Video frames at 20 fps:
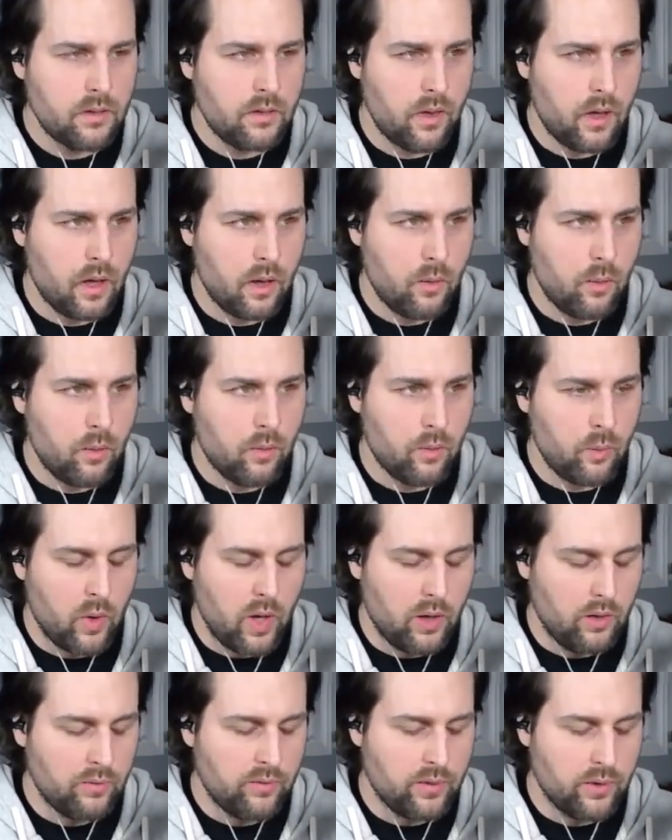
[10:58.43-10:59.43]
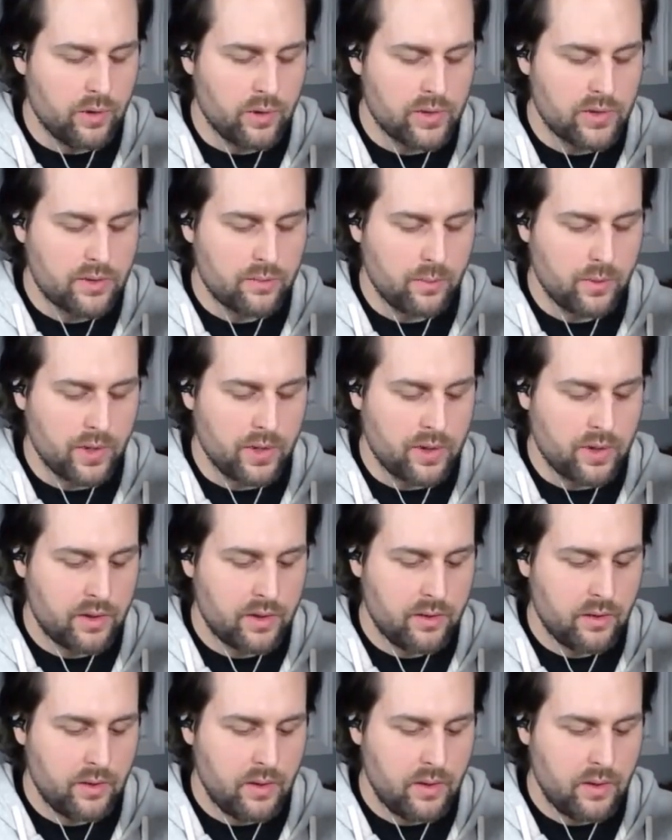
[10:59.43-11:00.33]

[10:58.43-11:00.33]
well versed with